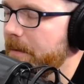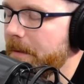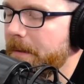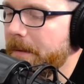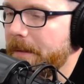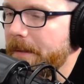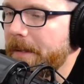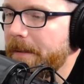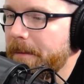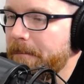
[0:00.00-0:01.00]
Yeah.
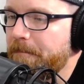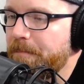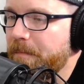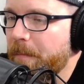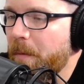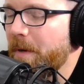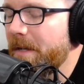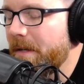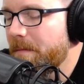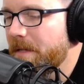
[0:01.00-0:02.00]
But when
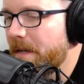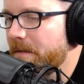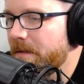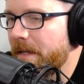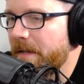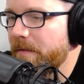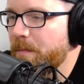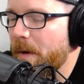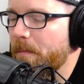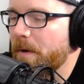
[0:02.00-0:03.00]
it comes down to, like, if it's
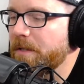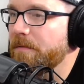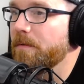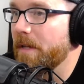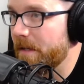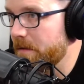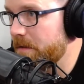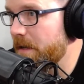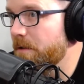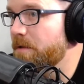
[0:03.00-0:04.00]
preparation for, like,
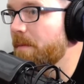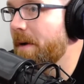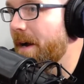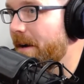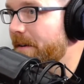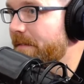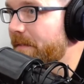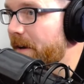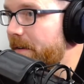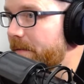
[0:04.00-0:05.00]
Josh was talking about hiring and
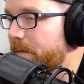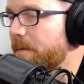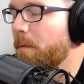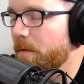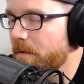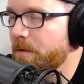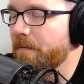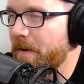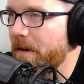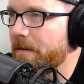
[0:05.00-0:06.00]
firing, well, more so the
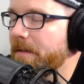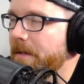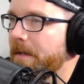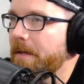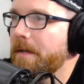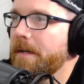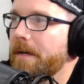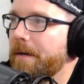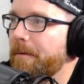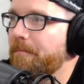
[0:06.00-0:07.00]
firing.
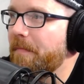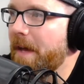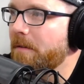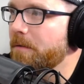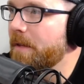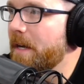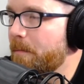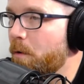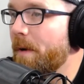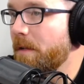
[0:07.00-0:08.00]
I don't do that
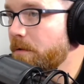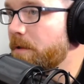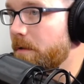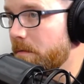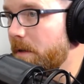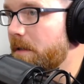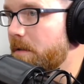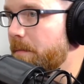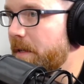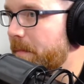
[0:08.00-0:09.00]
anymore, but I used to. I used
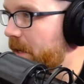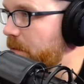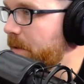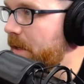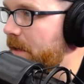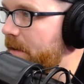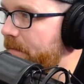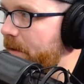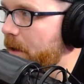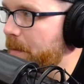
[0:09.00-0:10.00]
to be in management and I had to
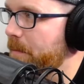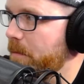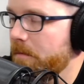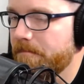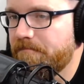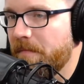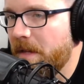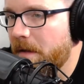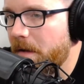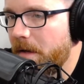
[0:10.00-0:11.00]
fire people, and
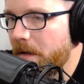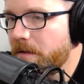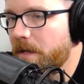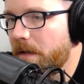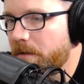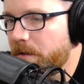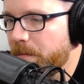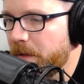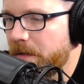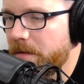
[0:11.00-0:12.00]
it is
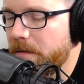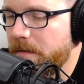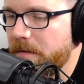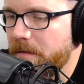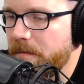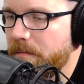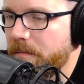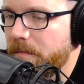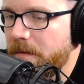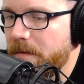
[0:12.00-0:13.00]
challenging, but you
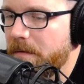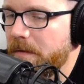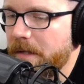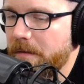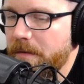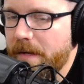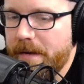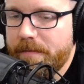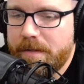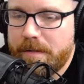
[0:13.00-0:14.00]

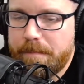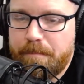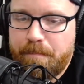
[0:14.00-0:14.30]
have to.